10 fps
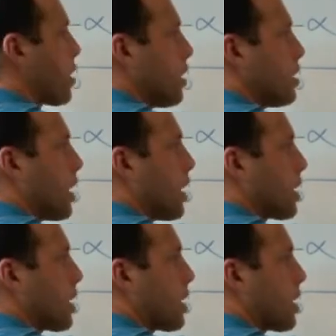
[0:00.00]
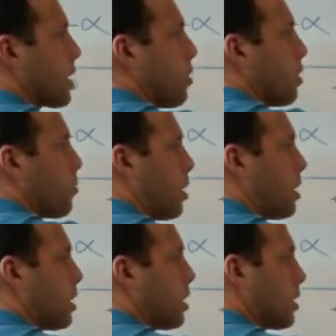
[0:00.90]
negative
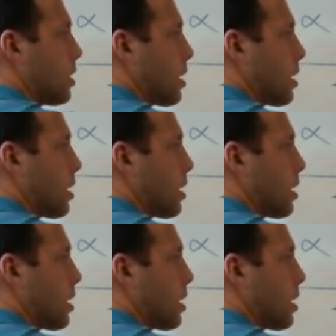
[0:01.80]
0.1,